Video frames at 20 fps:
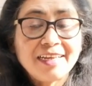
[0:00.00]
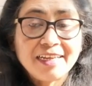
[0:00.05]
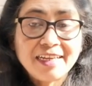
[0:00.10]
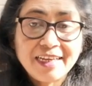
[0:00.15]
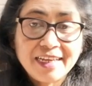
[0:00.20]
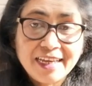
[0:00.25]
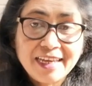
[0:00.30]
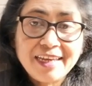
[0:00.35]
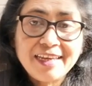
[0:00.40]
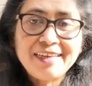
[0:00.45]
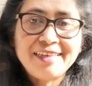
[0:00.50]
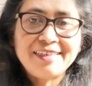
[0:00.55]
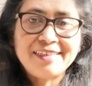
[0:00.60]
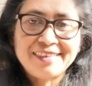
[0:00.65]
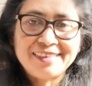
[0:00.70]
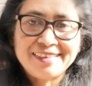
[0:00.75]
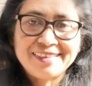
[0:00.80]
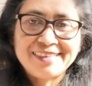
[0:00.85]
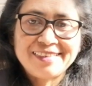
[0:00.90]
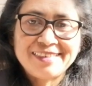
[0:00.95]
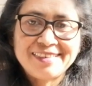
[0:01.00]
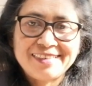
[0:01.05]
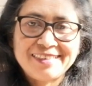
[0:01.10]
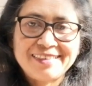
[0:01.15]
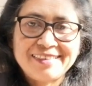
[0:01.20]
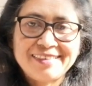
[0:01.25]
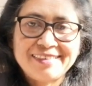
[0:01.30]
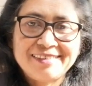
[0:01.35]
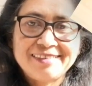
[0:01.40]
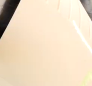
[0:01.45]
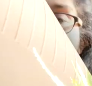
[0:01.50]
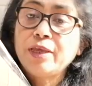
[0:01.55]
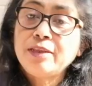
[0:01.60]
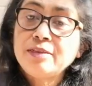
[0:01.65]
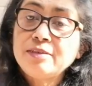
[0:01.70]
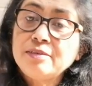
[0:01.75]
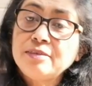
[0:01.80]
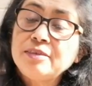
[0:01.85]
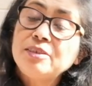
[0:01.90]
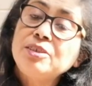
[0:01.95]
Again.
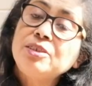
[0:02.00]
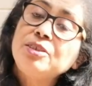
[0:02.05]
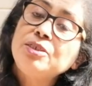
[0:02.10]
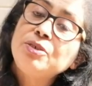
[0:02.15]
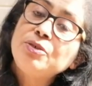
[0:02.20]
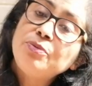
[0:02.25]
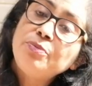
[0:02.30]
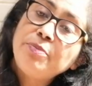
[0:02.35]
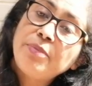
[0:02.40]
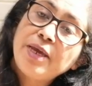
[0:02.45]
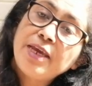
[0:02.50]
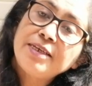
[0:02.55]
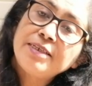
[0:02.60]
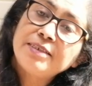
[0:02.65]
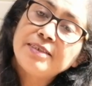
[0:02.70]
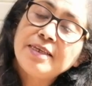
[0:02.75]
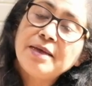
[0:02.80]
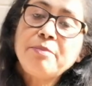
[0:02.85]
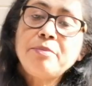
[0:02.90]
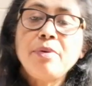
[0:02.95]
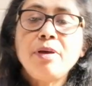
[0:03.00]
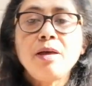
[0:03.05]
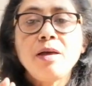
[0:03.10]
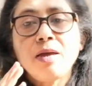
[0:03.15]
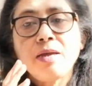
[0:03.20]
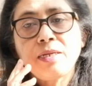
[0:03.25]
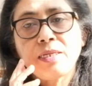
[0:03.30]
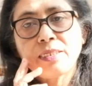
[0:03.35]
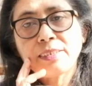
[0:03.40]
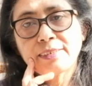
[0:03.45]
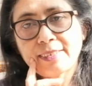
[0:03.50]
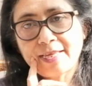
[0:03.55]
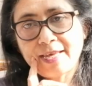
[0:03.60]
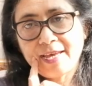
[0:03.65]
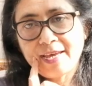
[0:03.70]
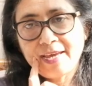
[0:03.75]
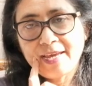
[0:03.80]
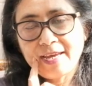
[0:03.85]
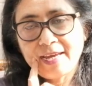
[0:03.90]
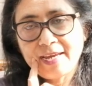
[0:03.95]
When you make somebody
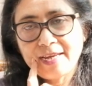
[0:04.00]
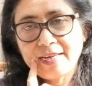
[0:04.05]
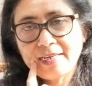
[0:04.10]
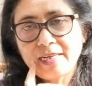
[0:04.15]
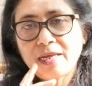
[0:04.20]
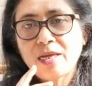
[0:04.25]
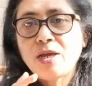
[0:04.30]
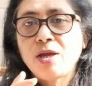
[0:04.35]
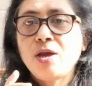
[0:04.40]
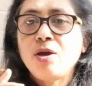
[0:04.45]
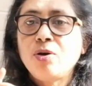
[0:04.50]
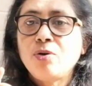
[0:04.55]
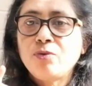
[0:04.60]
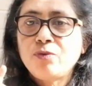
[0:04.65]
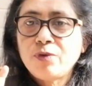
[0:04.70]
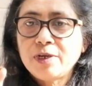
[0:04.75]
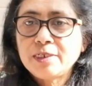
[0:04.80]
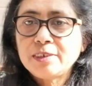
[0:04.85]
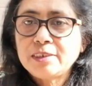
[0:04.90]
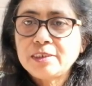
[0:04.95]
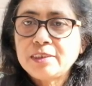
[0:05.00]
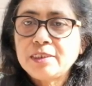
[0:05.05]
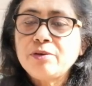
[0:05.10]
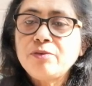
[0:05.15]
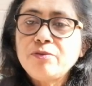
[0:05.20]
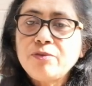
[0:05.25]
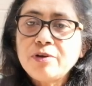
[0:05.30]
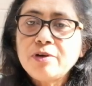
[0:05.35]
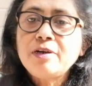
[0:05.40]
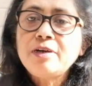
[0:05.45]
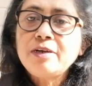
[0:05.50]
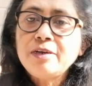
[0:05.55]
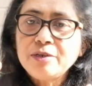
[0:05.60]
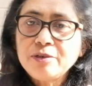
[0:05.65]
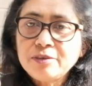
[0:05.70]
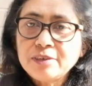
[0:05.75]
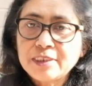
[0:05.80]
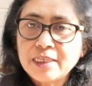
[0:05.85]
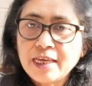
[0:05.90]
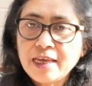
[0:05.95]
sad, what's the word
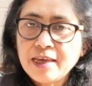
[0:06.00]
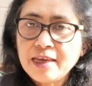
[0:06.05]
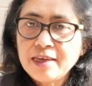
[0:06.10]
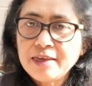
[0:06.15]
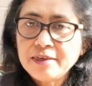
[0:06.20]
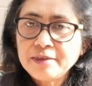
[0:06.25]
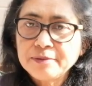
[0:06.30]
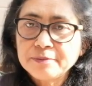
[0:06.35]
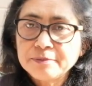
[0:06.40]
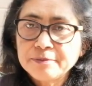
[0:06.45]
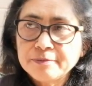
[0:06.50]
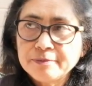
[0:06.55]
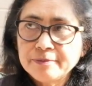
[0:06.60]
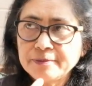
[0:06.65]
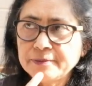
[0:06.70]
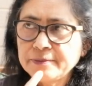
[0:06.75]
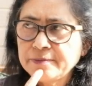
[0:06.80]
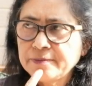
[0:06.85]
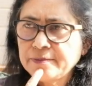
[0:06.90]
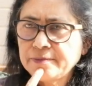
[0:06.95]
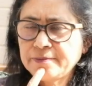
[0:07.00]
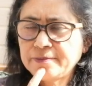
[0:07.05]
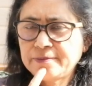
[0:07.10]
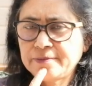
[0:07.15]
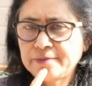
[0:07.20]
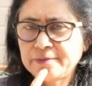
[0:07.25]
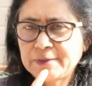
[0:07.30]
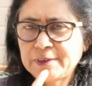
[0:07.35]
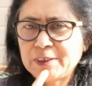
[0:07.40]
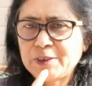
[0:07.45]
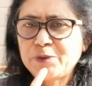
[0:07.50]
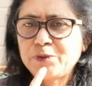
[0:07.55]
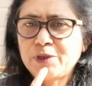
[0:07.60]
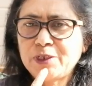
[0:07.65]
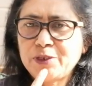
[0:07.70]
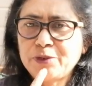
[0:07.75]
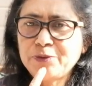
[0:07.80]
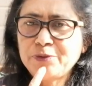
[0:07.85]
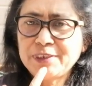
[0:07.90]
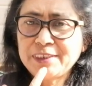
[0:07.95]
you say? Hmm,
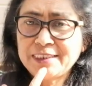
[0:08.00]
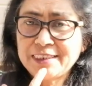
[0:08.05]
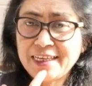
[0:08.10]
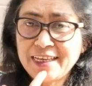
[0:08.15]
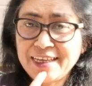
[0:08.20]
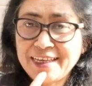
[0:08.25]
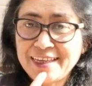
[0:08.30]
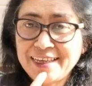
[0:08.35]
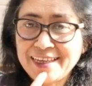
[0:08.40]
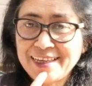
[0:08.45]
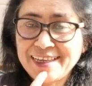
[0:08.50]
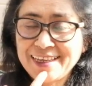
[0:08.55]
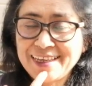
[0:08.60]
what do we say?